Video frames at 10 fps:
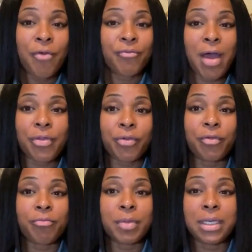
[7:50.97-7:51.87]

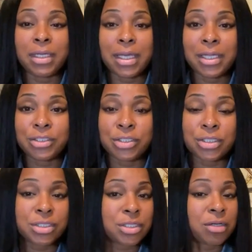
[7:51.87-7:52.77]
father of many nations
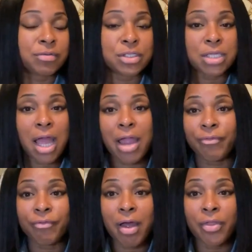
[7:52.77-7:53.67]
instead of just high
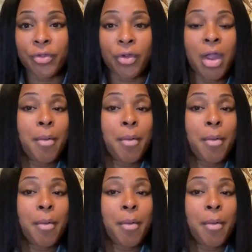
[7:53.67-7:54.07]
father